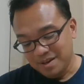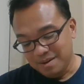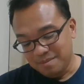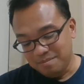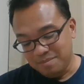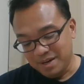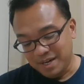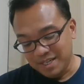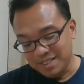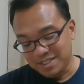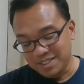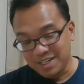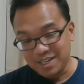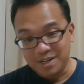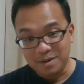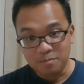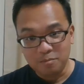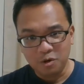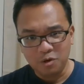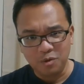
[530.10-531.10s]

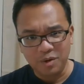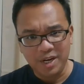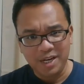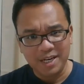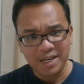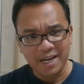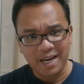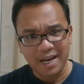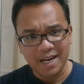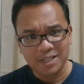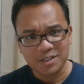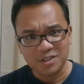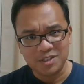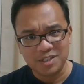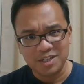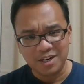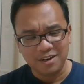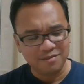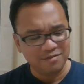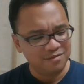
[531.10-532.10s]
but green can
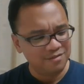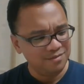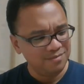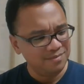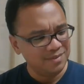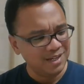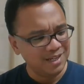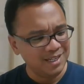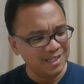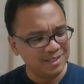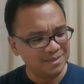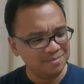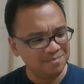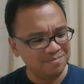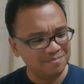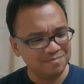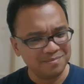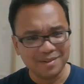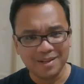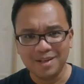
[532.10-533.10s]
stuff,
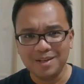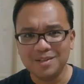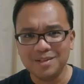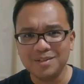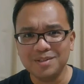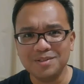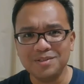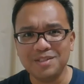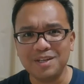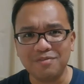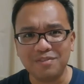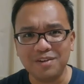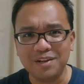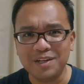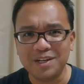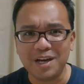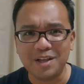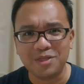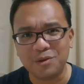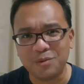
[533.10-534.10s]
definitely
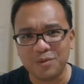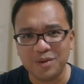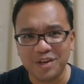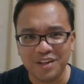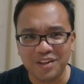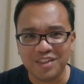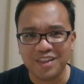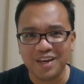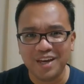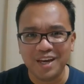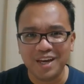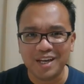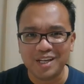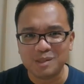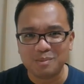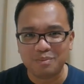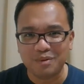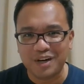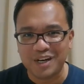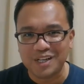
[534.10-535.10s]
not the real thing. It's
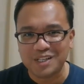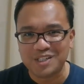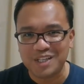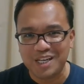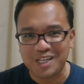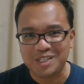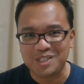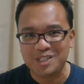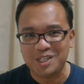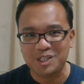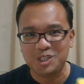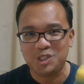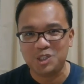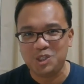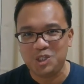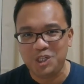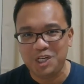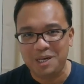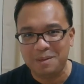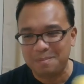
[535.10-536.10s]
processed, it's
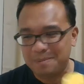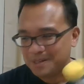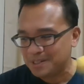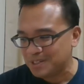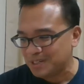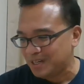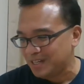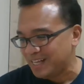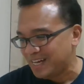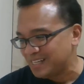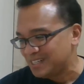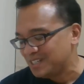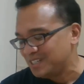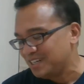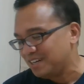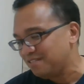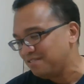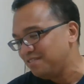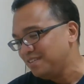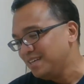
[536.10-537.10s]
cheap, it's all that
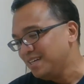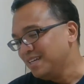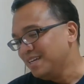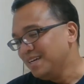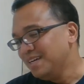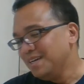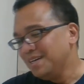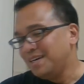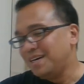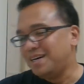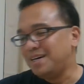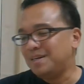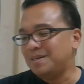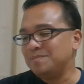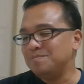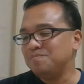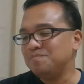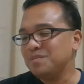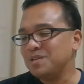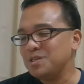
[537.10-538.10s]
stuff.
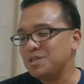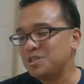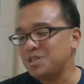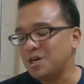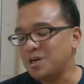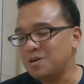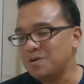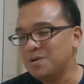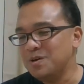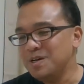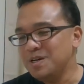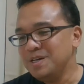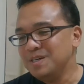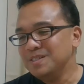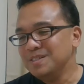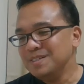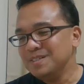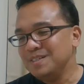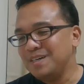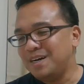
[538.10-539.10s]
So
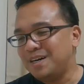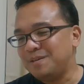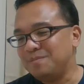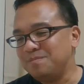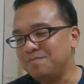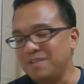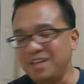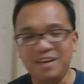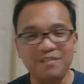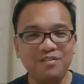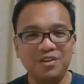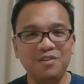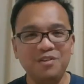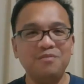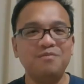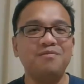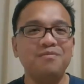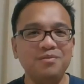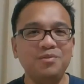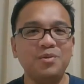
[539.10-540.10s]
if
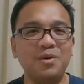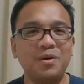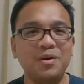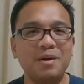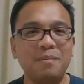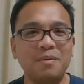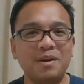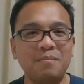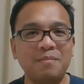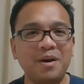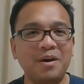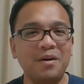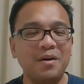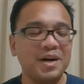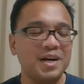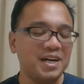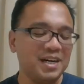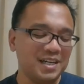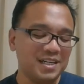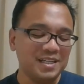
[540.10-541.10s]
you've grown up in
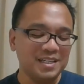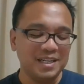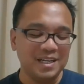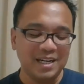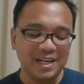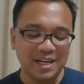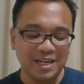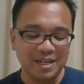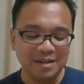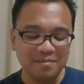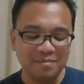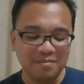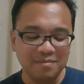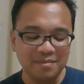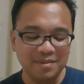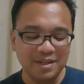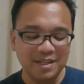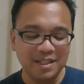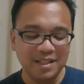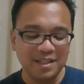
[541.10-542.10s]
America,
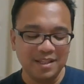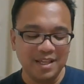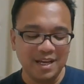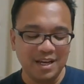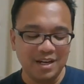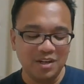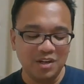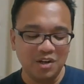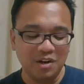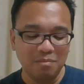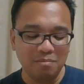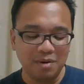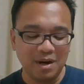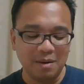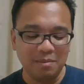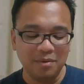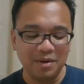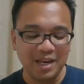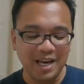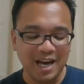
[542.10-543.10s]
then you
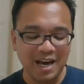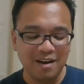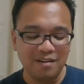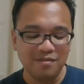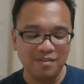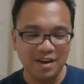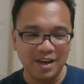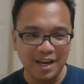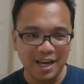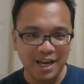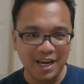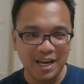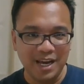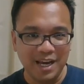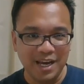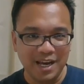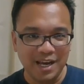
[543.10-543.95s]
probably have a